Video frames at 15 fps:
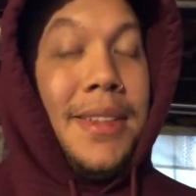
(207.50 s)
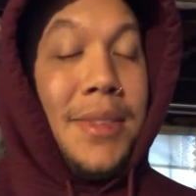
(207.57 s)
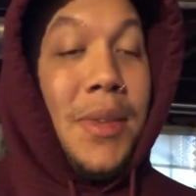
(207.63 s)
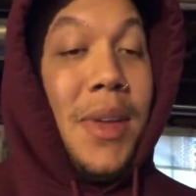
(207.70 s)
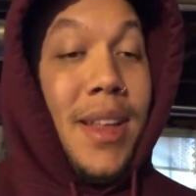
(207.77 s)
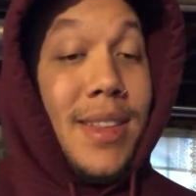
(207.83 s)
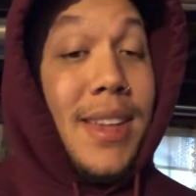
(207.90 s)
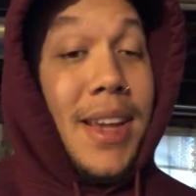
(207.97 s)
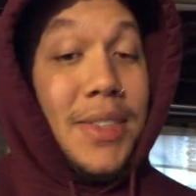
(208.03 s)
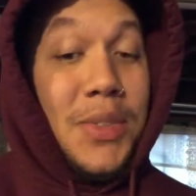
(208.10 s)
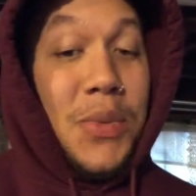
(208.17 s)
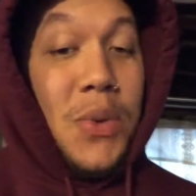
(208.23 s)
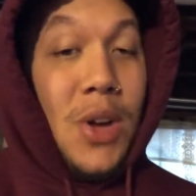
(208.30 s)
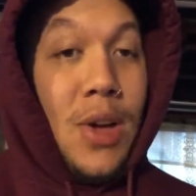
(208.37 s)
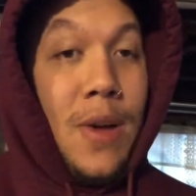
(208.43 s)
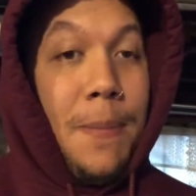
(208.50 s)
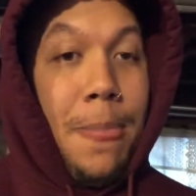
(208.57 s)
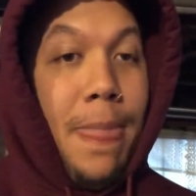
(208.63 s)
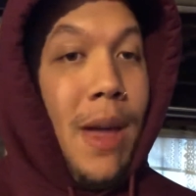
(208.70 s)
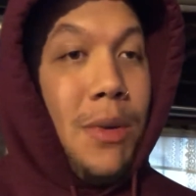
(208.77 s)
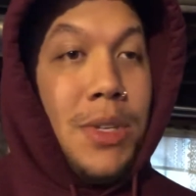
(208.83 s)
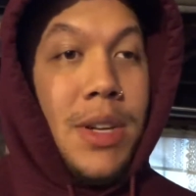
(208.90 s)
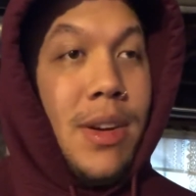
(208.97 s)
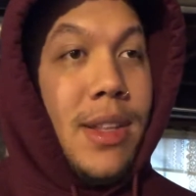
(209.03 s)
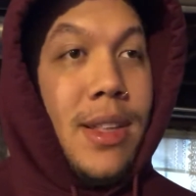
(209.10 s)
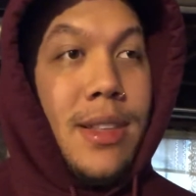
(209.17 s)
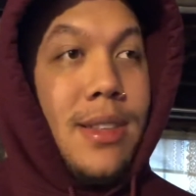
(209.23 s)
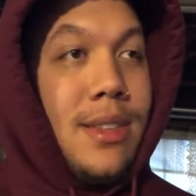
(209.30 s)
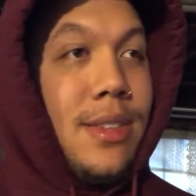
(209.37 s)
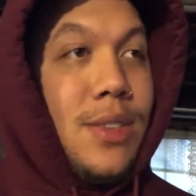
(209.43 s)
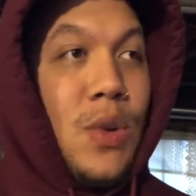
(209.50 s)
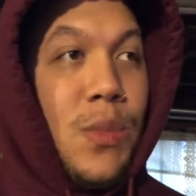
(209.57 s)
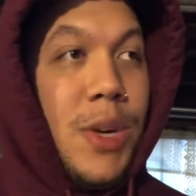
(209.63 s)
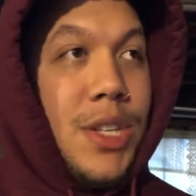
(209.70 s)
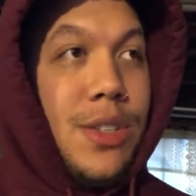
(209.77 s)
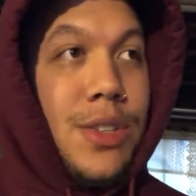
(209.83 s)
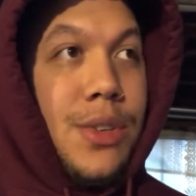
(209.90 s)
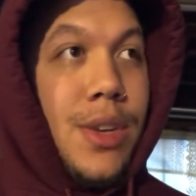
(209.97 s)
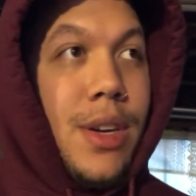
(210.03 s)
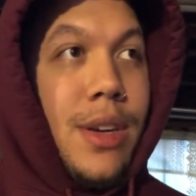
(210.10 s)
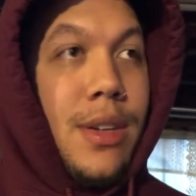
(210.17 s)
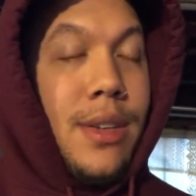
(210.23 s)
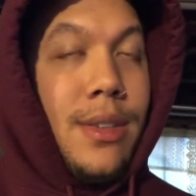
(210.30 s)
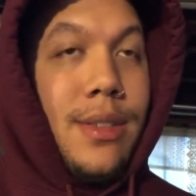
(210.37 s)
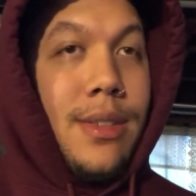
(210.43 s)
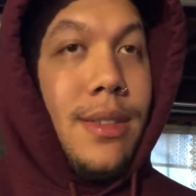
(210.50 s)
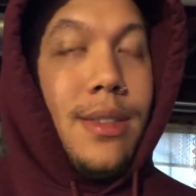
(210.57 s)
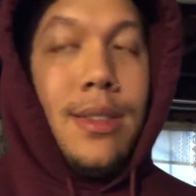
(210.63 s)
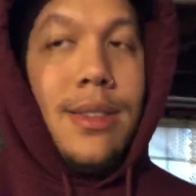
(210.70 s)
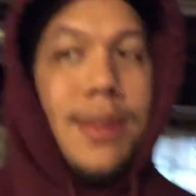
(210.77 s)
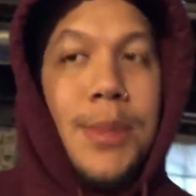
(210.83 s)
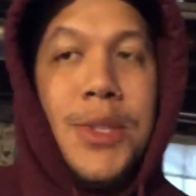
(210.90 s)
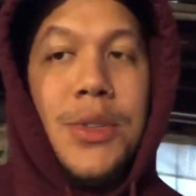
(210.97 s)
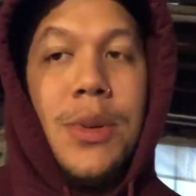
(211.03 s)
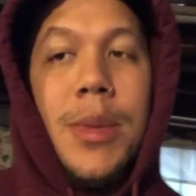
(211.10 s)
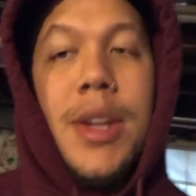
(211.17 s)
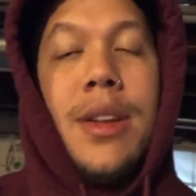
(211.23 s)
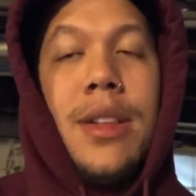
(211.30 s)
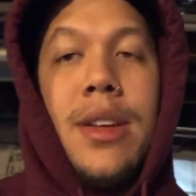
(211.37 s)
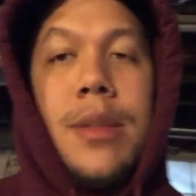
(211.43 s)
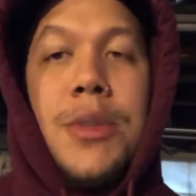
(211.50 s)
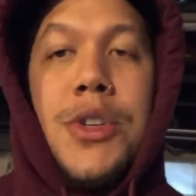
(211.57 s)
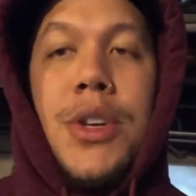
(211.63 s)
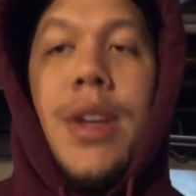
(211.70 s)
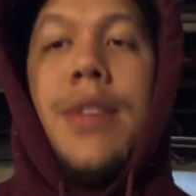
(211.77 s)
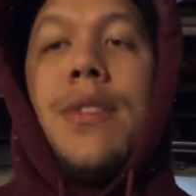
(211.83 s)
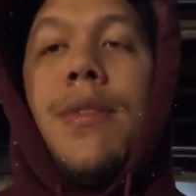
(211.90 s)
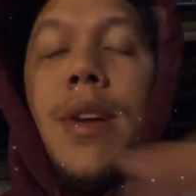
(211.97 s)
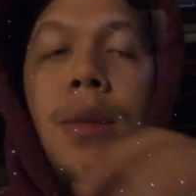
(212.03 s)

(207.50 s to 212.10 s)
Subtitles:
It's actually raw. I wish I'd have done this so much sooner. But here, let me show you guys the final